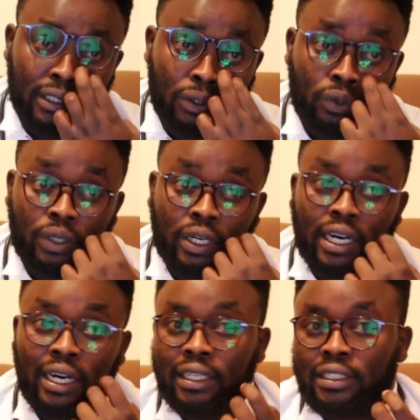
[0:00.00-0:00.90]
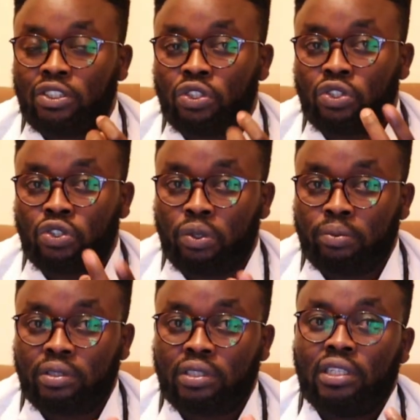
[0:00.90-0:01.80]
into
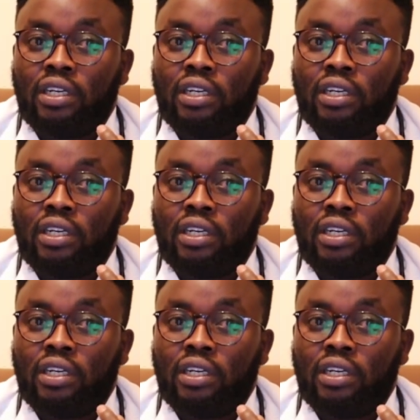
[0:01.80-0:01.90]
cystostomes,